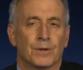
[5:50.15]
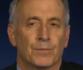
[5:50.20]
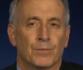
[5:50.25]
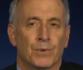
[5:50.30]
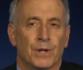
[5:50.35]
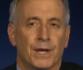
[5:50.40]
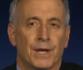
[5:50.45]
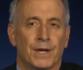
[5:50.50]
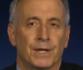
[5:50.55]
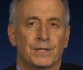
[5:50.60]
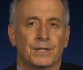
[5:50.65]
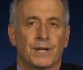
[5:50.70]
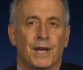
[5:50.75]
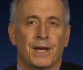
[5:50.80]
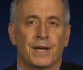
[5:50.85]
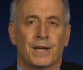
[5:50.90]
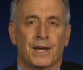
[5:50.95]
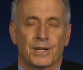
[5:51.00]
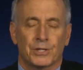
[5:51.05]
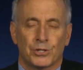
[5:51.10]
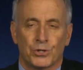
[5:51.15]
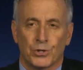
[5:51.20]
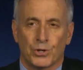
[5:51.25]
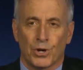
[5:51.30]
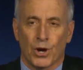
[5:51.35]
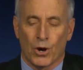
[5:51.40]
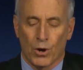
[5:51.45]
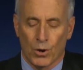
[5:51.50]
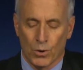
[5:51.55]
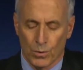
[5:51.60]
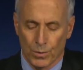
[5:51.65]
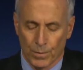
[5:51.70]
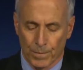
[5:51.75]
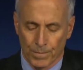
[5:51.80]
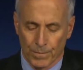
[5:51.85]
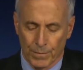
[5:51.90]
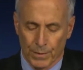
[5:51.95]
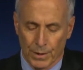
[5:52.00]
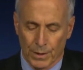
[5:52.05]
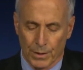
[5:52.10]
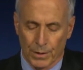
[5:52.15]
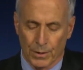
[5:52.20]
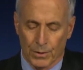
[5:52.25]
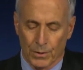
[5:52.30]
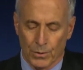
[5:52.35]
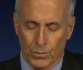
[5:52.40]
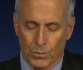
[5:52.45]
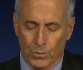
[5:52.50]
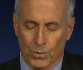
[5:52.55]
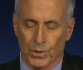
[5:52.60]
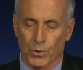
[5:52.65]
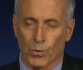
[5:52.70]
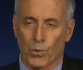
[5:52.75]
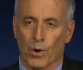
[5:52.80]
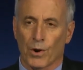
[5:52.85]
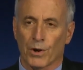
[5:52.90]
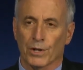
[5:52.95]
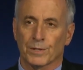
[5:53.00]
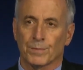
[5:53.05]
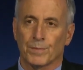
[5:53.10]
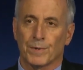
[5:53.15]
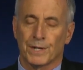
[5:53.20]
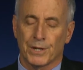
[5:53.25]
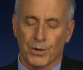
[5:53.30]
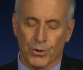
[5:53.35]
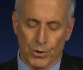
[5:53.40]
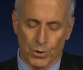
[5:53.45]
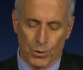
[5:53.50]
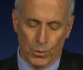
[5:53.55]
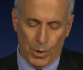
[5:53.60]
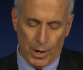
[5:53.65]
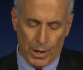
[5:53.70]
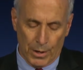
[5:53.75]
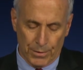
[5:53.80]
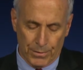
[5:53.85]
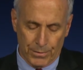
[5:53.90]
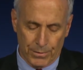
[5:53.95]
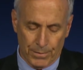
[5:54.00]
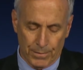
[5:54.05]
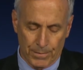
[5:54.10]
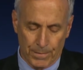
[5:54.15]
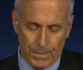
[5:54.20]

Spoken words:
playing take as you go with the world's material wealth.